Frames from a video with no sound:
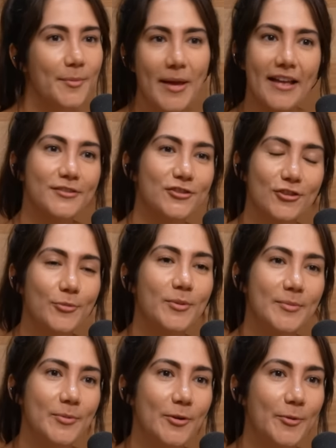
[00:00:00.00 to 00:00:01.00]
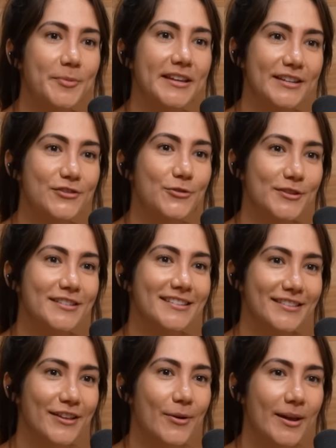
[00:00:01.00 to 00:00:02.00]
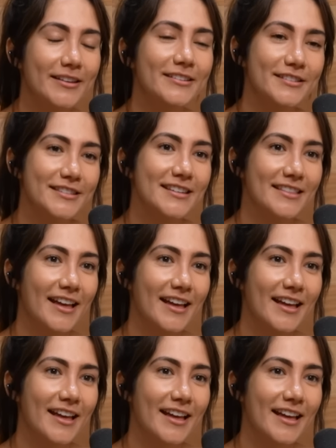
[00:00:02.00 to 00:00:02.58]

of the Bachelor people will be interested, though. I could see